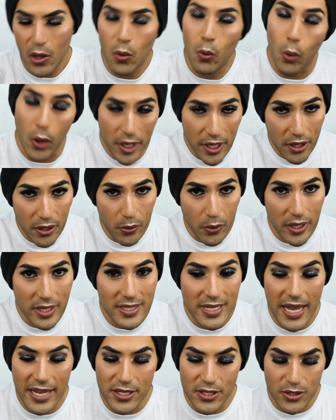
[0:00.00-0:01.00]
One of the
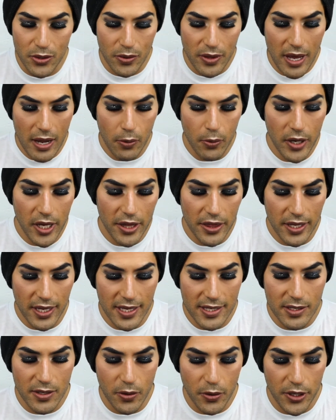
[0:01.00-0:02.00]
ones I do that with
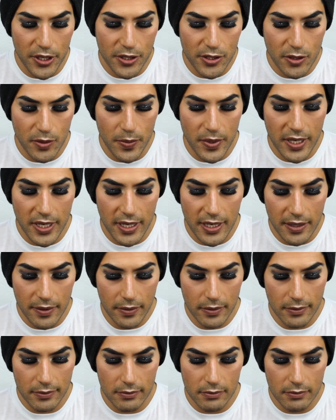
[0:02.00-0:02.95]
is going to be,